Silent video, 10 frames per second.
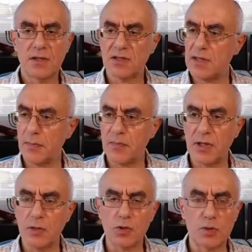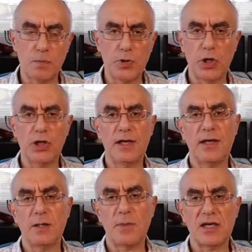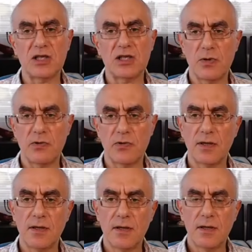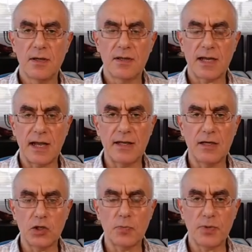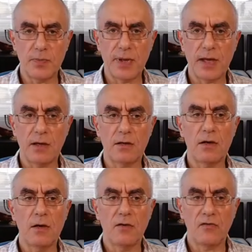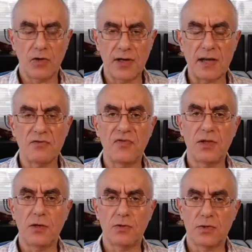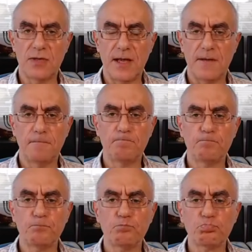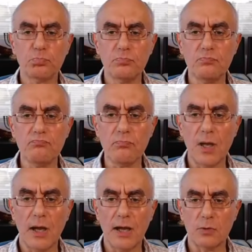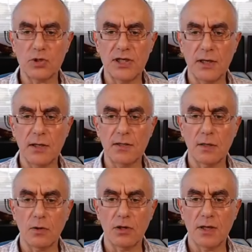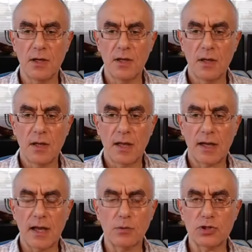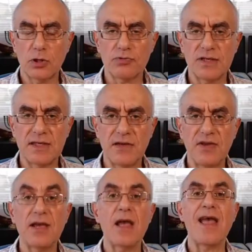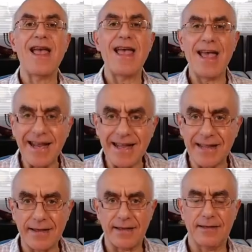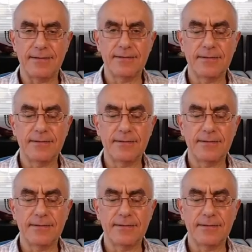something was burning in my spirit that I need to prepare for another video today. I was seeking the Lord and I was not receiving anything.